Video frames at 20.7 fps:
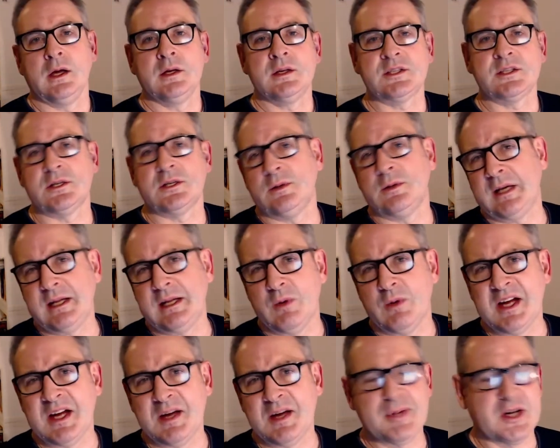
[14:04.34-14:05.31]
So
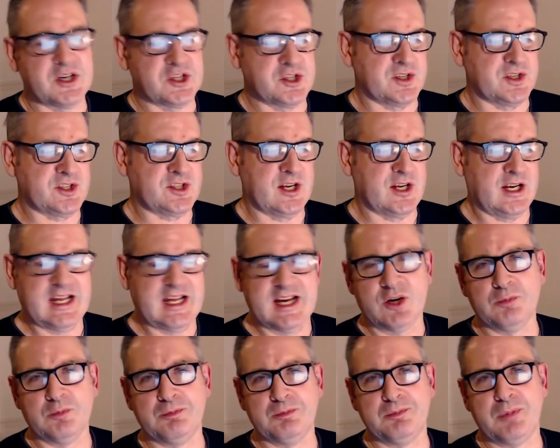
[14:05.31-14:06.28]
anyway, a bunch of silly
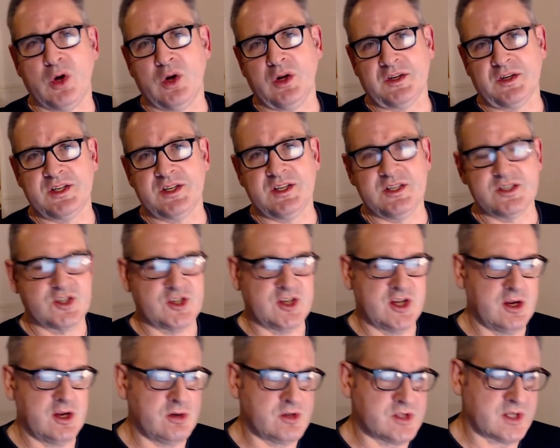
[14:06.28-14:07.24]
old bollocks
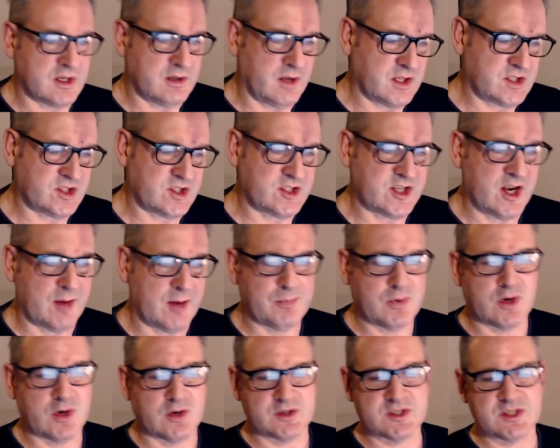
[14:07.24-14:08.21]
ensues, a
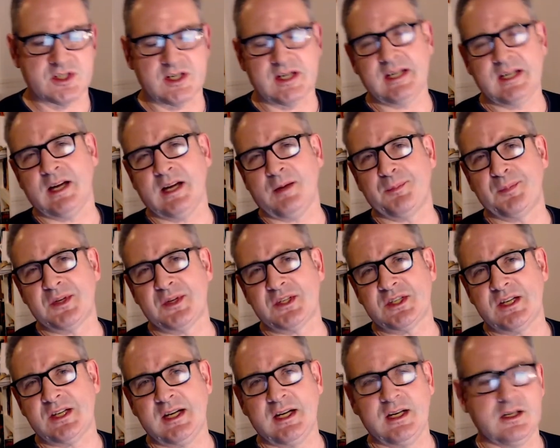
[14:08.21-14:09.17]
subplots
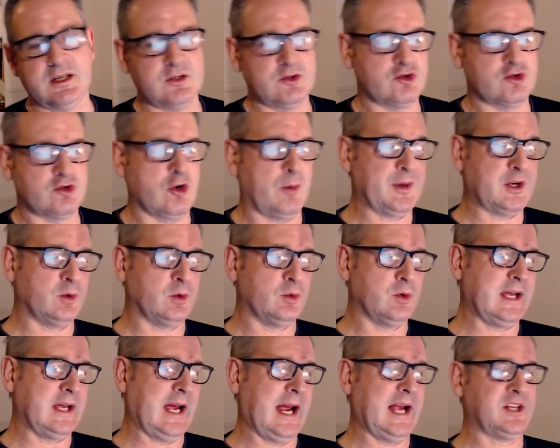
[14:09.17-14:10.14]
encompassing
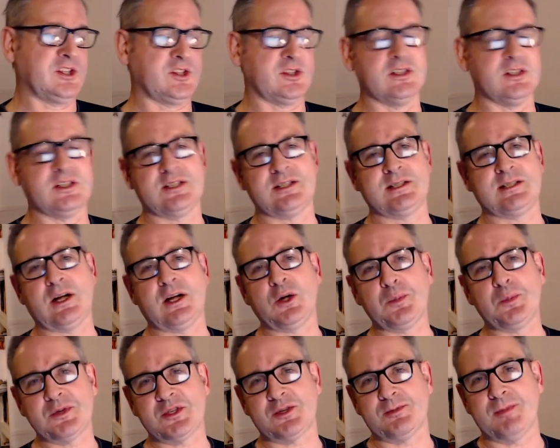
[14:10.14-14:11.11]
tropical gangster
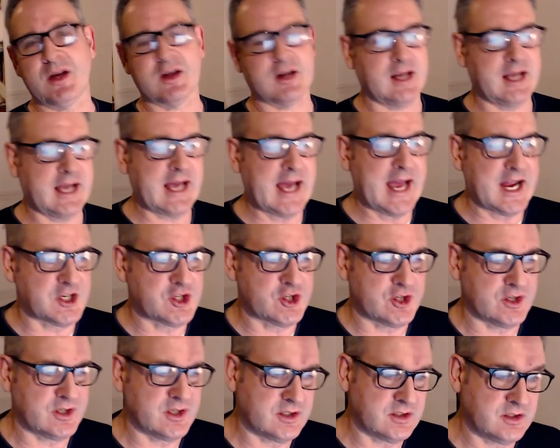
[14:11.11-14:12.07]
dope smuggling
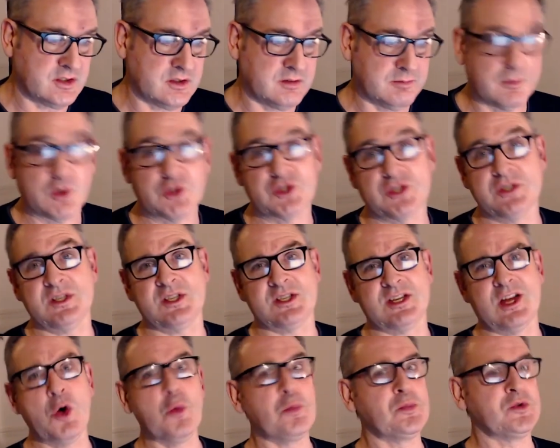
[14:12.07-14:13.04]
action and modern
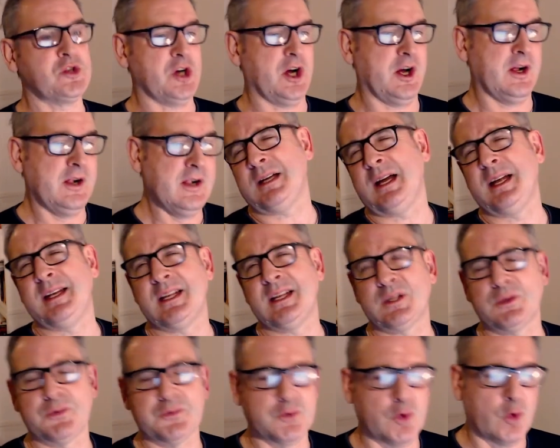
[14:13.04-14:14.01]
sculpture.
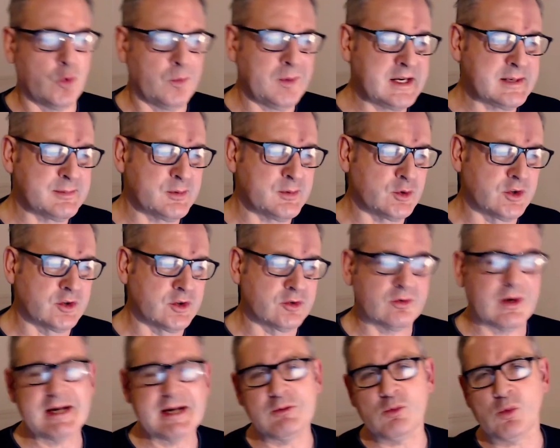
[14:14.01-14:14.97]
Another formidable
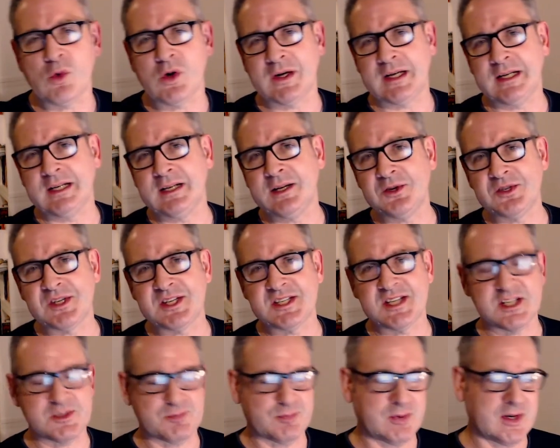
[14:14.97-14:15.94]
great white loses
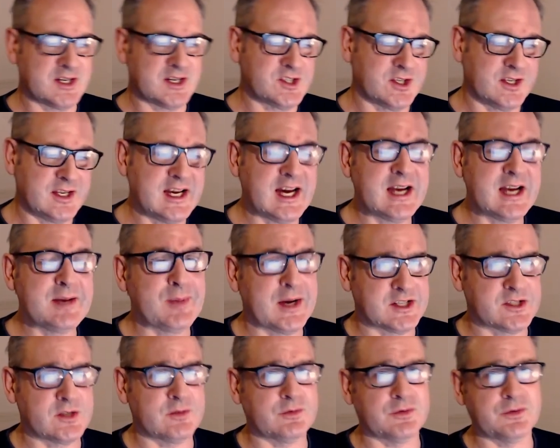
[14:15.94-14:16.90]
its place at the
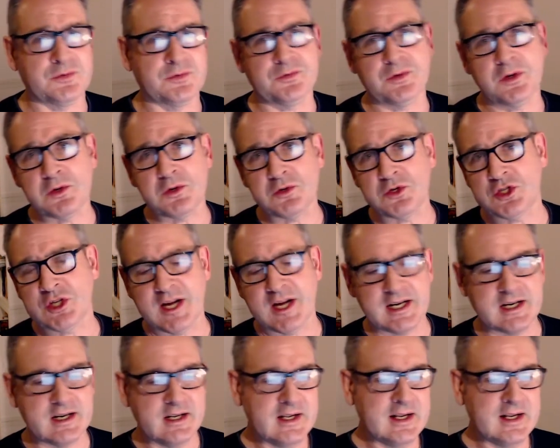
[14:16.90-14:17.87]
apex of the food
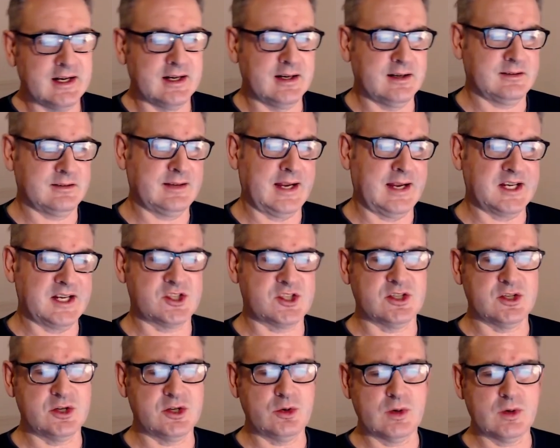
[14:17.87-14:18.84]
chain thanks
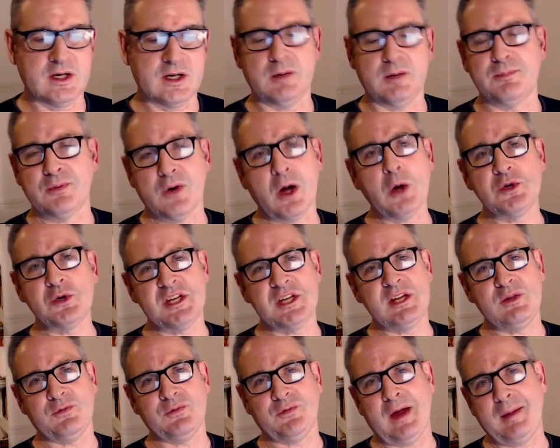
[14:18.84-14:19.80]
to
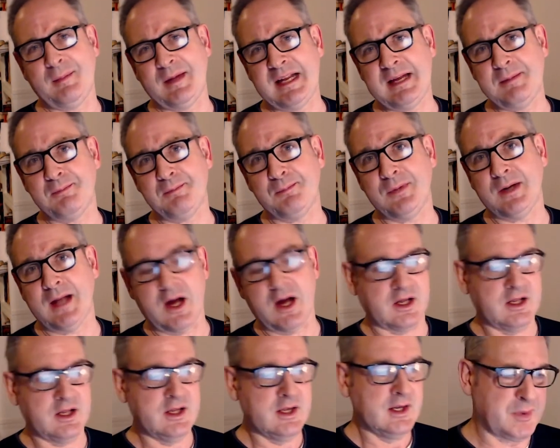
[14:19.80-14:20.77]
Brody family
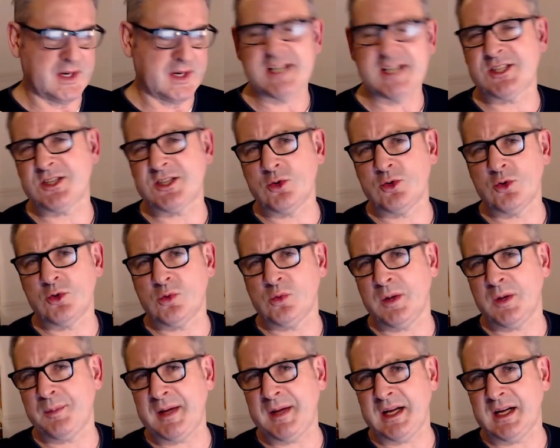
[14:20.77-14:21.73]
pluck. But it's
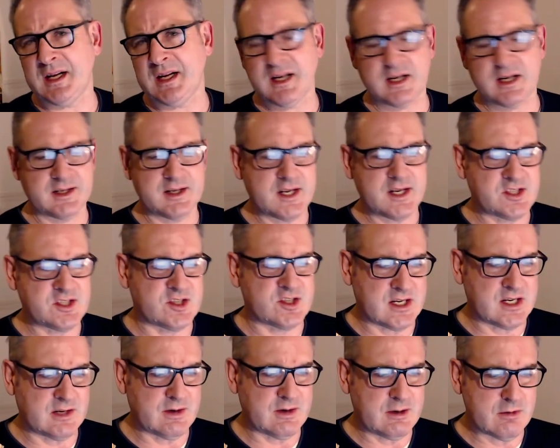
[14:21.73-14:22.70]
all a bit
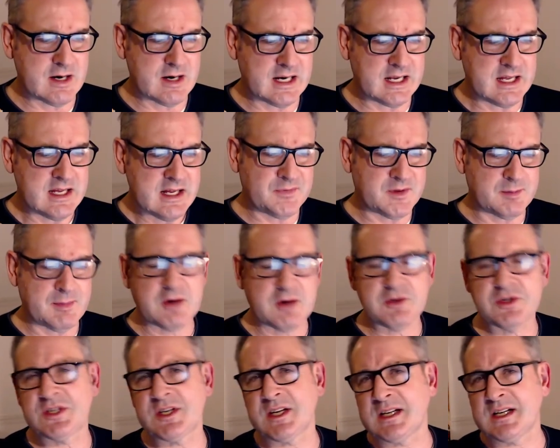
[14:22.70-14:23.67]
unnecessary, really. The
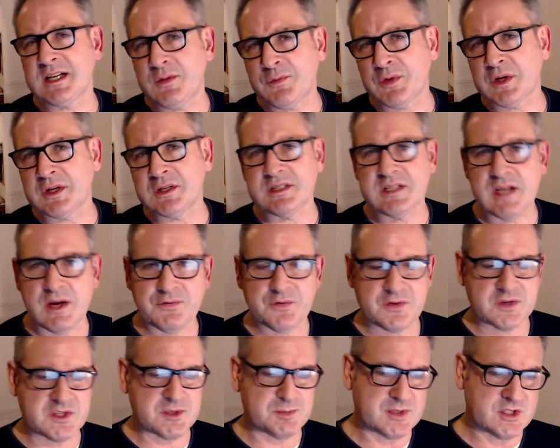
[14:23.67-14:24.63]
most significant
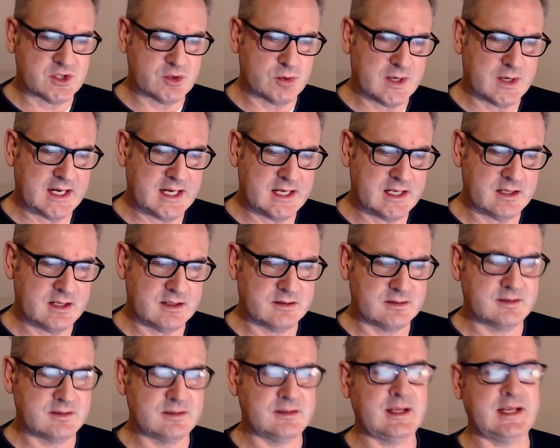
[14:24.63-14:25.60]
difference between
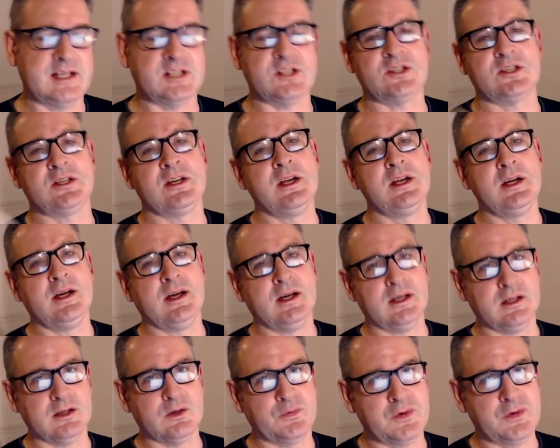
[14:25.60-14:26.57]
this
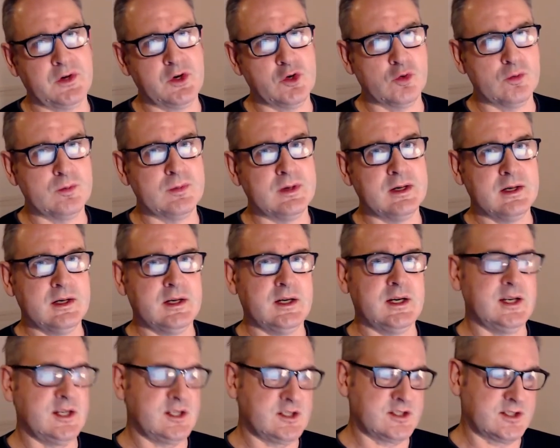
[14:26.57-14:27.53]
and the film
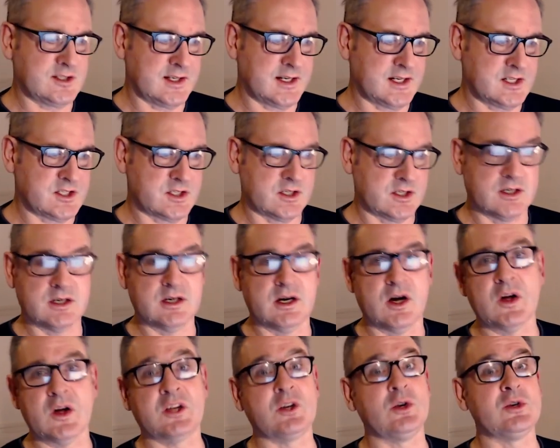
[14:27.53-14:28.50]
is that
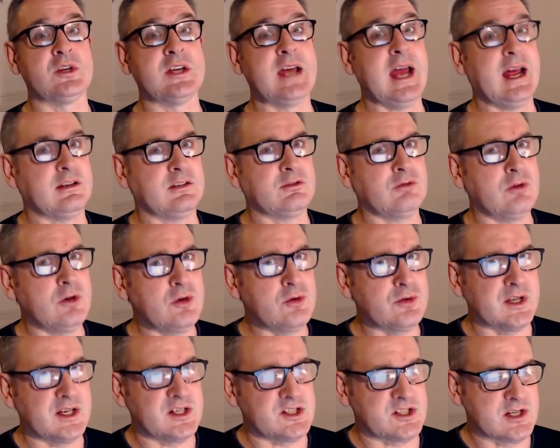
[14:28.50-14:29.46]
I could get through
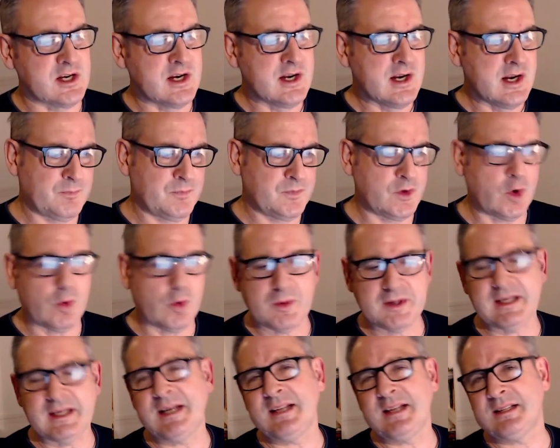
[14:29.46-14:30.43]
this, not
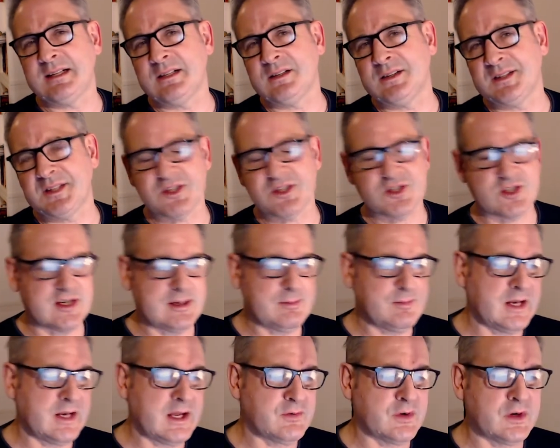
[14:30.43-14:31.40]
with anything like the same
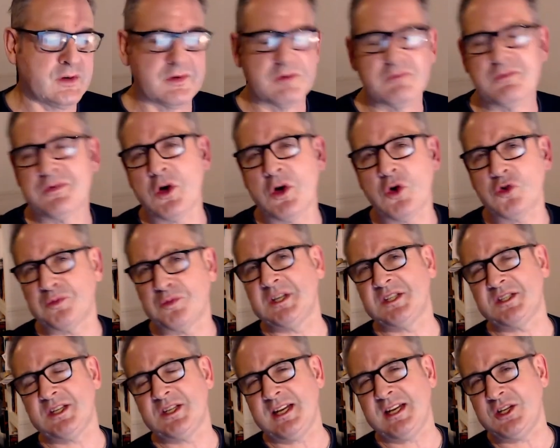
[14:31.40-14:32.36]
level of
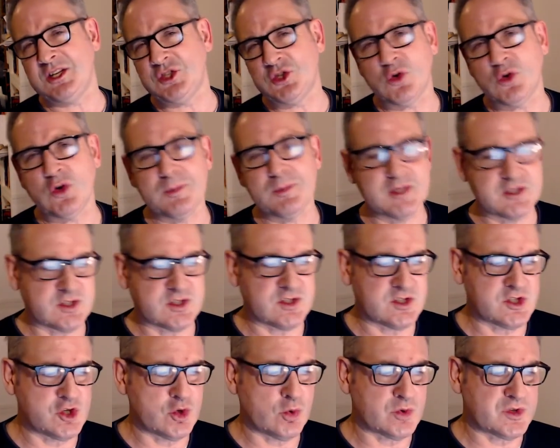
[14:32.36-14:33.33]
involvement and enjoyment as
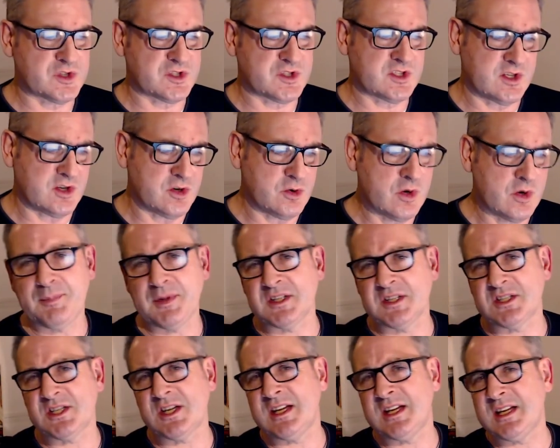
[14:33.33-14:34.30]
Jaws 2,
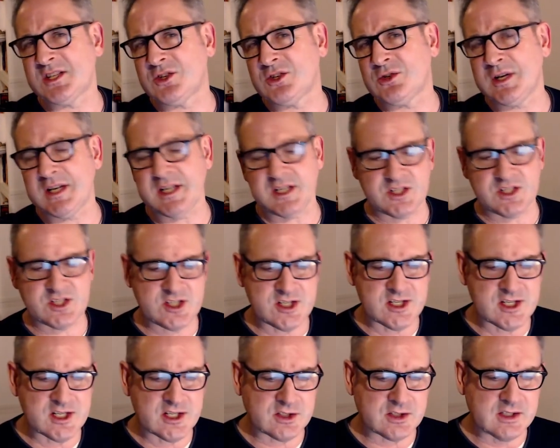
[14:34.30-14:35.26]
but to his credit,
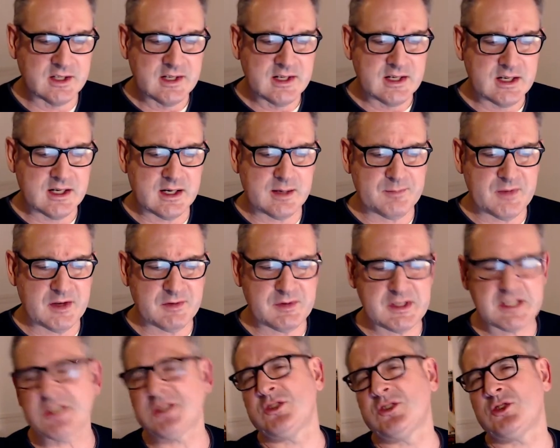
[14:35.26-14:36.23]
Searle, if
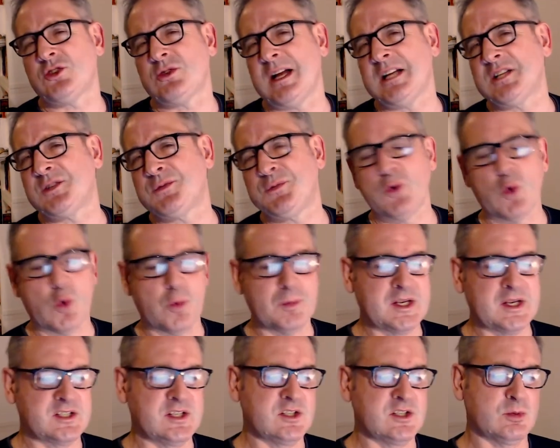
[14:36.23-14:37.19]
he doesn't transform
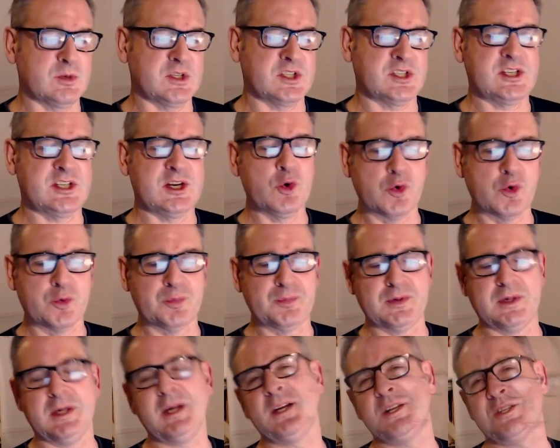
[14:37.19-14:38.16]
this into a silk
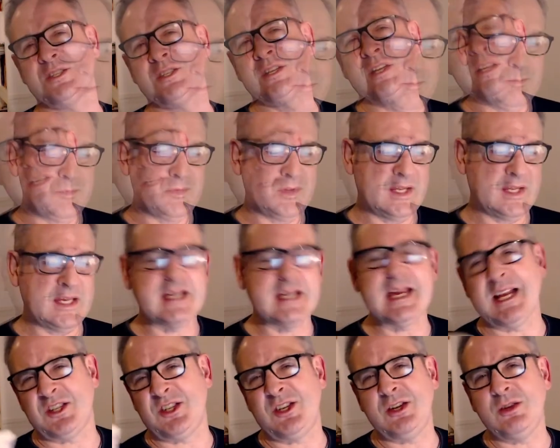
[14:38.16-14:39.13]
purse, he
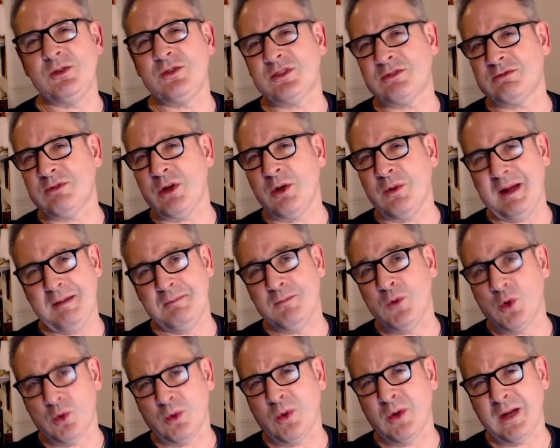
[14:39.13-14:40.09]
gets you through it,
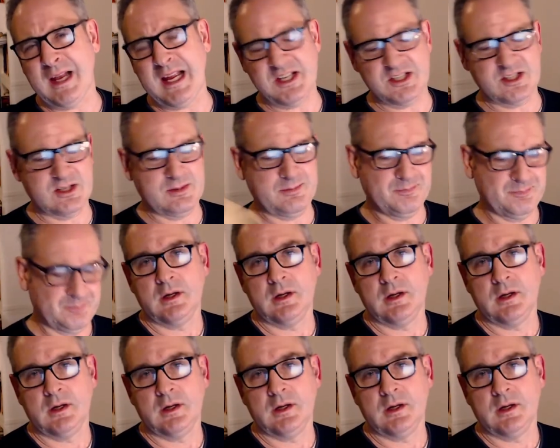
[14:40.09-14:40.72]
more or less.